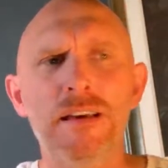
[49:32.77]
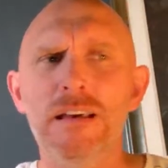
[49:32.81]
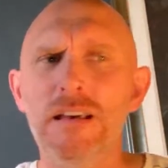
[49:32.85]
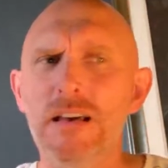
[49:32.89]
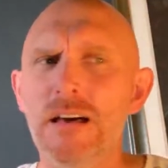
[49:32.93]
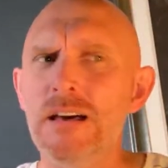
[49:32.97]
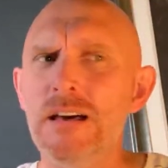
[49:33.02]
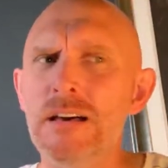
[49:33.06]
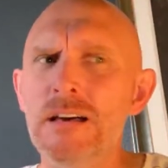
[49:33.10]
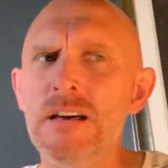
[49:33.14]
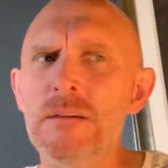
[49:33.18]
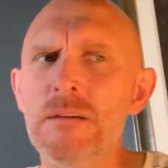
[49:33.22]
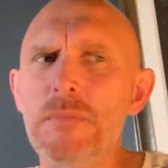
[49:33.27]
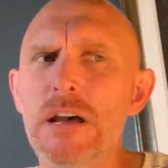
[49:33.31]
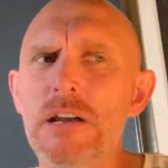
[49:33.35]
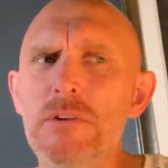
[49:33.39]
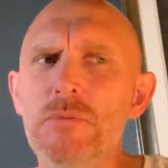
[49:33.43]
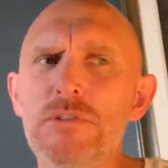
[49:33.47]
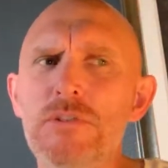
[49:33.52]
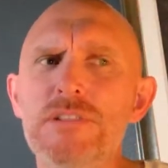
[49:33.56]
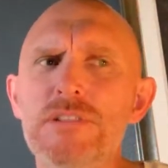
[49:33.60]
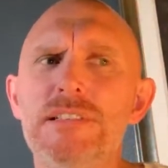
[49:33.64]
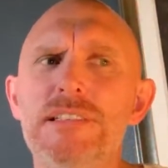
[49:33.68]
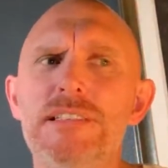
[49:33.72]
I
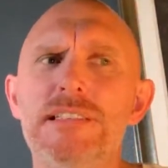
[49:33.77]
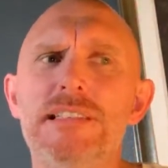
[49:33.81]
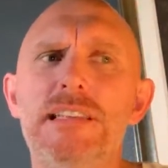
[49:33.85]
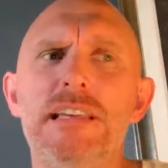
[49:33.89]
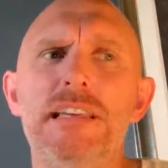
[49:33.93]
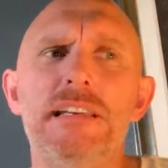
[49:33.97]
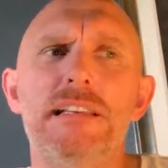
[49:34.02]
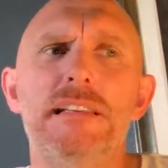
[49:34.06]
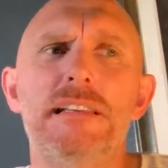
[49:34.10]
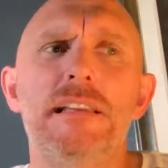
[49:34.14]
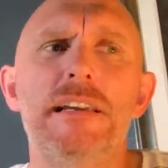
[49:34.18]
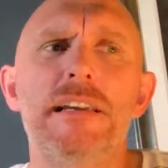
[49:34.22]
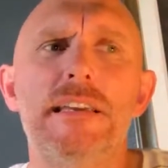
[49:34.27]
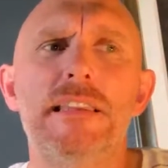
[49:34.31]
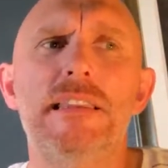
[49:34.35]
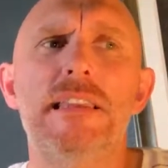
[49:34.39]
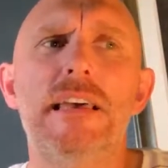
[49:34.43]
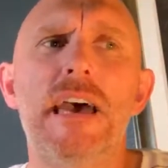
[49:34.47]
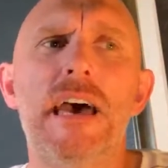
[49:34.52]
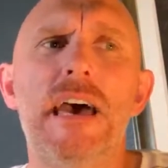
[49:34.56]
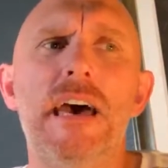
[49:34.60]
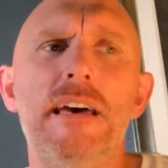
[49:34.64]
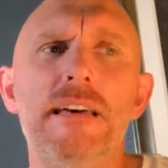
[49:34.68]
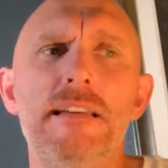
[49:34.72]
wouldn't say it like
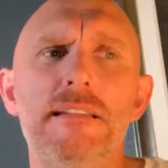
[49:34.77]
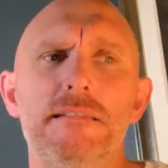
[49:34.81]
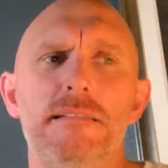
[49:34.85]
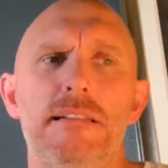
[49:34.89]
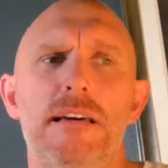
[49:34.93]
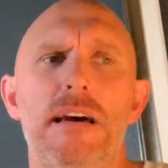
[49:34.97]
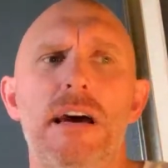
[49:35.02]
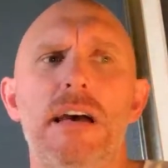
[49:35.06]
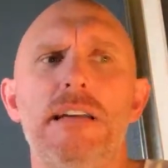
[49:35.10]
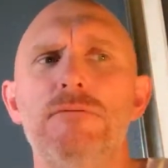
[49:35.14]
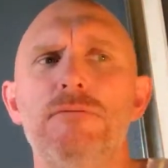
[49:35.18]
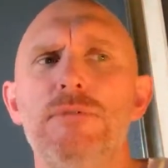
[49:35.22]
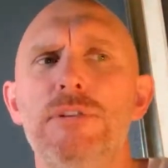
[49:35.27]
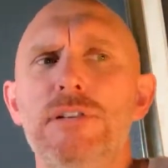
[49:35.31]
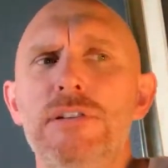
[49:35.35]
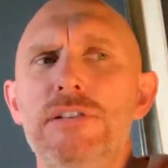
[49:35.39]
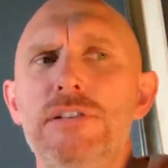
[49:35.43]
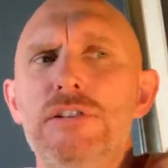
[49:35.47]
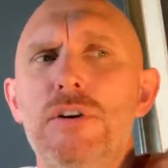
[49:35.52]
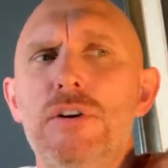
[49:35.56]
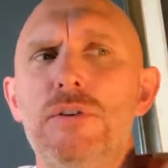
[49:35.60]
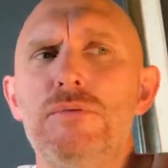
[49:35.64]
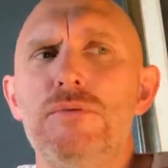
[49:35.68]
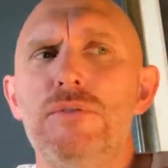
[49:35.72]
that. I really
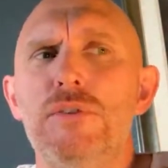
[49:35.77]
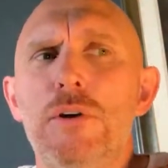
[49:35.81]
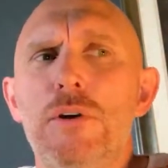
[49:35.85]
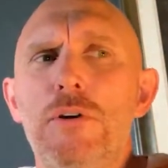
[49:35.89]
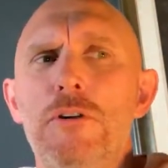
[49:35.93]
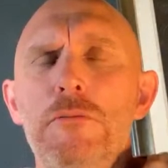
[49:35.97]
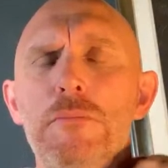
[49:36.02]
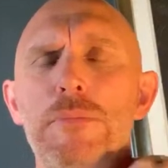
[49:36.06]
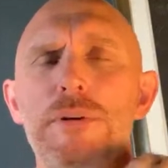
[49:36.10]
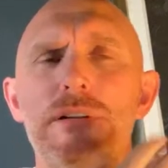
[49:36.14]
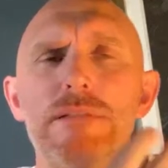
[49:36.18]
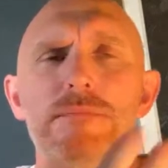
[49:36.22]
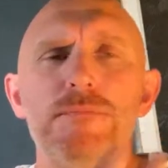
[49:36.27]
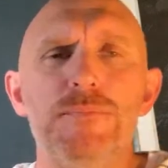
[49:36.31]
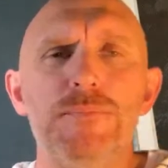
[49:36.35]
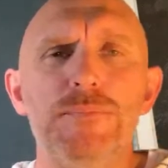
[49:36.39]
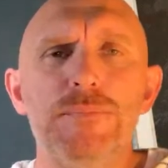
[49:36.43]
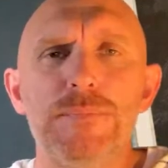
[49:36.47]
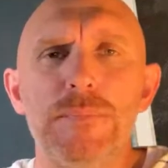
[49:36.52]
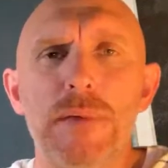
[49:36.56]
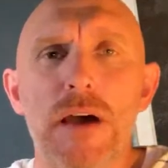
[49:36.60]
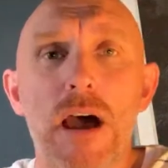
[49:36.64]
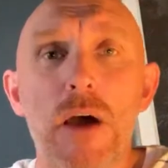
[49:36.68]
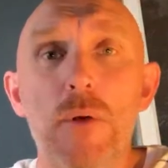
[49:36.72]
don't know, but
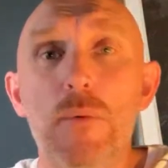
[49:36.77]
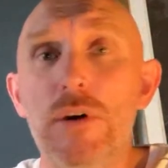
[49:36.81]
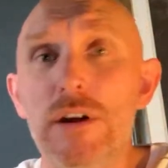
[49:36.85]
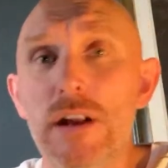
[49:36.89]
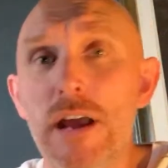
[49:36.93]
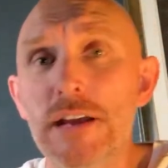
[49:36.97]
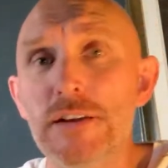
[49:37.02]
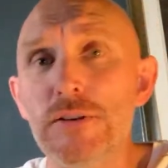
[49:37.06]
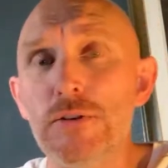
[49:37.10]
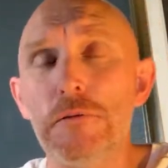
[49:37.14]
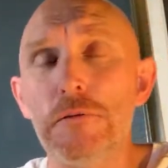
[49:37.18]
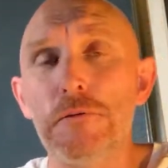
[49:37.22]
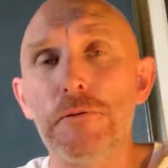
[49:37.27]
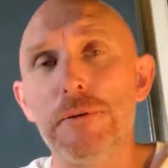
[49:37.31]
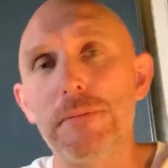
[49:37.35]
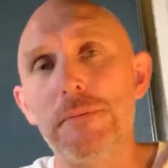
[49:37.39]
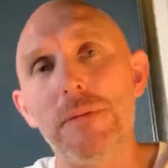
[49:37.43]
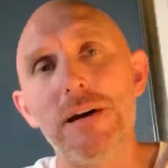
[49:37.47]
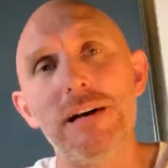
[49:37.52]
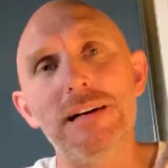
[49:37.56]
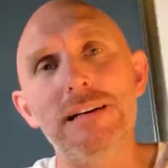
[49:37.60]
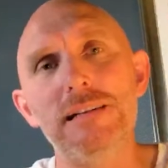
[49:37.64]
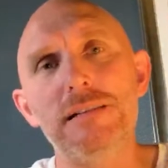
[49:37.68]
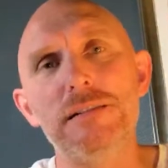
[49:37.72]
what I know from
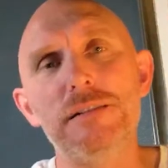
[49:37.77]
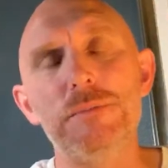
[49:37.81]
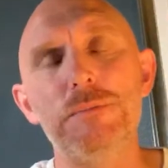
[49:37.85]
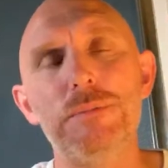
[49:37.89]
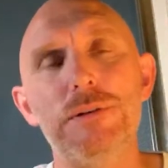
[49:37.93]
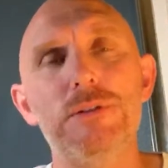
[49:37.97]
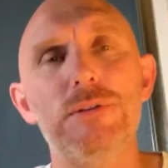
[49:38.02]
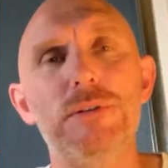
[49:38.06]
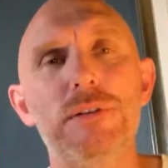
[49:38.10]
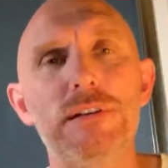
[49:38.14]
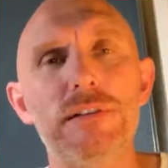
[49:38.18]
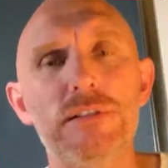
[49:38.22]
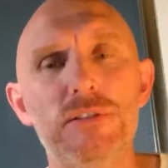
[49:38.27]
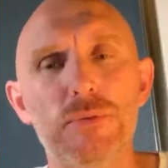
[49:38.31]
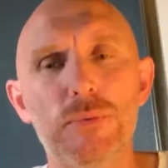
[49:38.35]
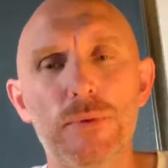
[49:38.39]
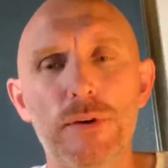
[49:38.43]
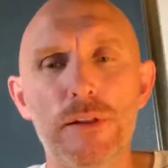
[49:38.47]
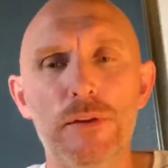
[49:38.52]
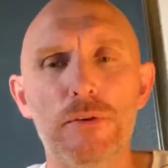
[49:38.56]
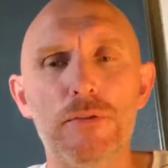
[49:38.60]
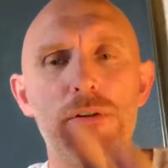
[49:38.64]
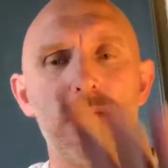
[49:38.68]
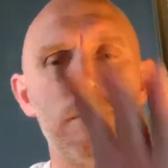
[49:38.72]
my experience,
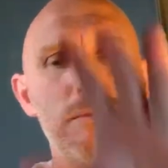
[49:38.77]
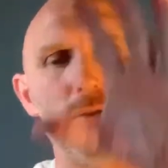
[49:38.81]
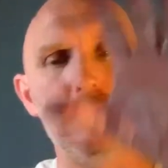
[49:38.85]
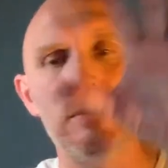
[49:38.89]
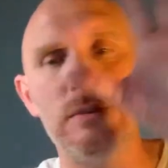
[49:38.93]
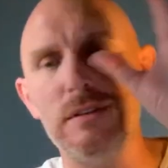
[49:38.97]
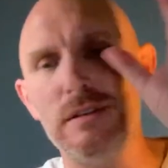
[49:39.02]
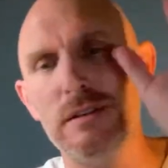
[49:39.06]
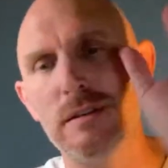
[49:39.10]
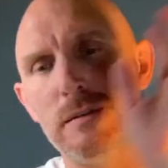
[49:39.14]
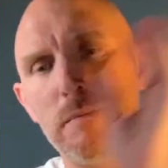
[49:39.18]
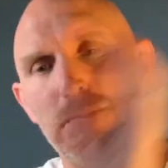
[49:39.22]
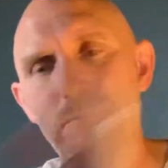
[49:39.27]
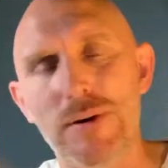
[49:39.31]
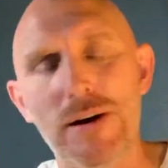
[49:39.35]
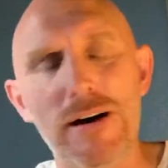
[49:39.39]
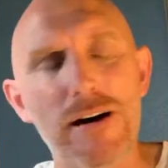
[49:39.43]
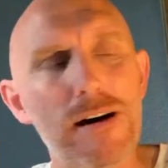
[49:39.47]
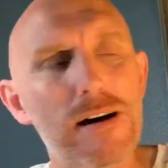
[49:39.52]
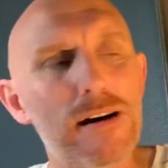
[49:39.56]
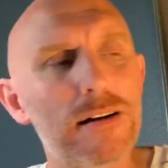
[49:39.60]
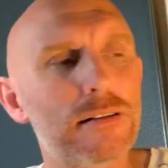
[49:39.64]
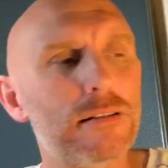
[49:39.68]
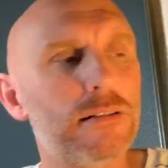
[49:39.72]
whether I'm using a
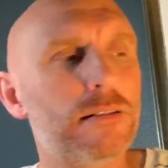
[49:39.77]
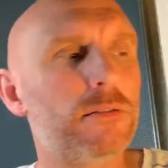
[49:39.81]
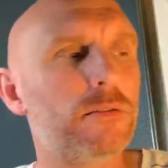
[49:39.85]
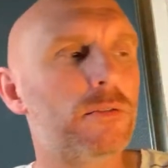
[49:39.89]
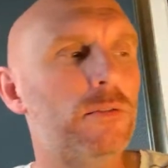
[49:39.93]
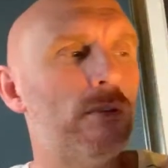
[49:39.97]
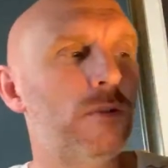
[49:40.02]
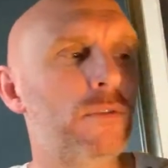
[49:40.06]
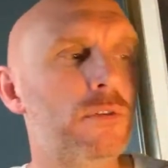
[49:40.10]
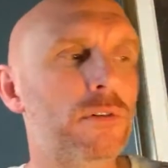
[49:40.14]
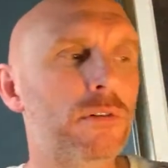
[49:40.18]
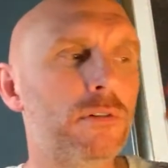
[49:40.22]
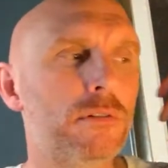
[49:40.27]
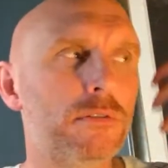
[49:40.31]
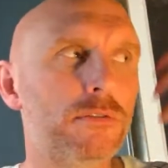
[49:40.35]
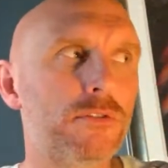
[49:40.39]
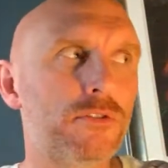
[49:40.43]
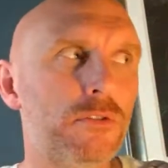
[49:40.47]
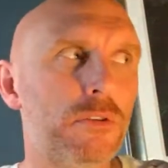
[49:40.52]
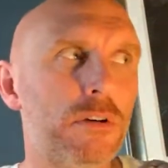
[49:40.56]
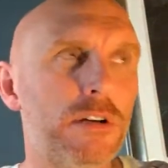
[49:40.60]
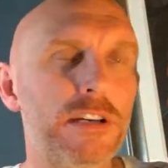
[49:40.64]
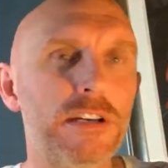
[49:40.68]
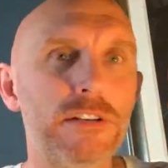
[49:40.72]
box or
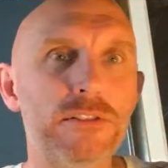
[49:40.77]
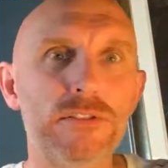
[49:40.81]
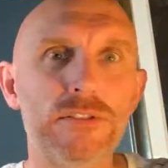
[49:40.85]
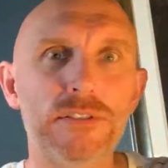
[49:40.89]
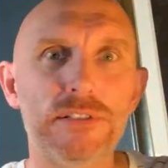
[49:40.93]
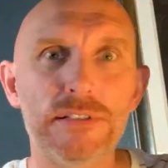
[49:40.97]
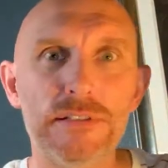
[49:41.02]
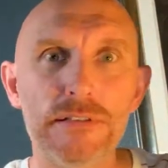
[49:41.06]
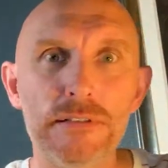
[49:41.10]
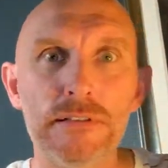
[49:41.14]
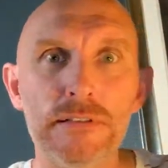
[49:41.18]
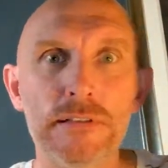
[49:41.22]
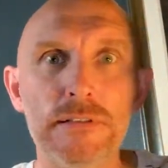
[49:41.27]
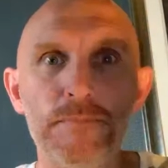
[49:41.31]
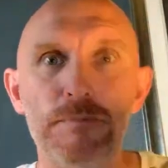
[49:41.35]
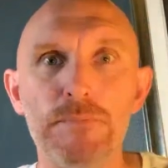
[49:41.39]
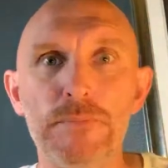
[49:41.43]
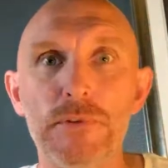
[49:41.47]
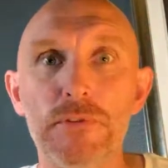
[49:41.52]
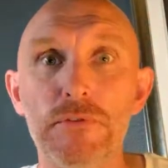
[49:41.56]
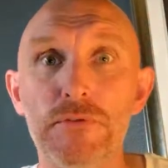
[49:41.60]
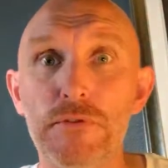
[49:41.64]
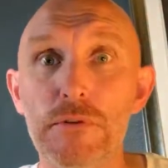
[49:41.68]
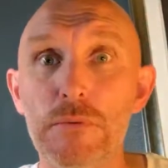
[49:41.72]
trying to see
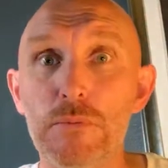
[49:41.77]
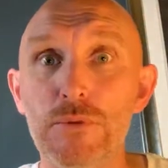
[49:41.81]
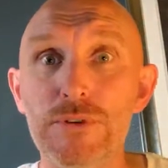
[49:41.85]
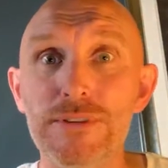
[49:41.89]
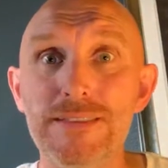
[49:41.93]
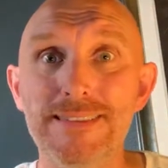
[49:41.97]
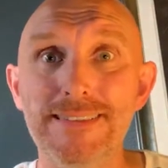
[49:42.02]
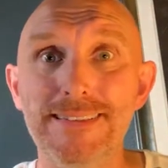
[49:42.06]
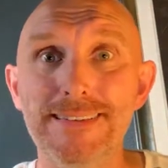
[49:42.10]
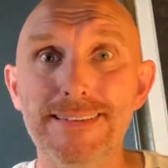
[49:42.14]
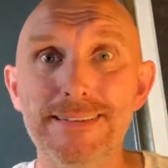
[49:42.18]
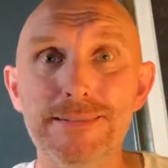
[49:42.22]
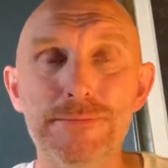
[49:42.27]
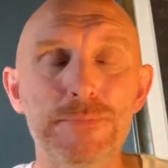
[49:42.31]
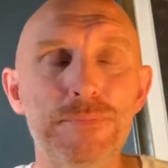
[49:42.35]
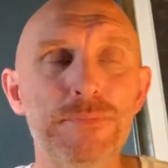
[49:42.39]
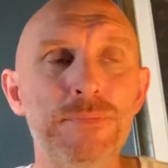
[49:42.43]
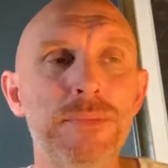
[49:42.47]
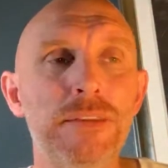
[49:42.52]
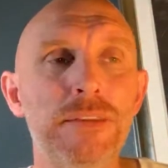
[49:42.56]
from within,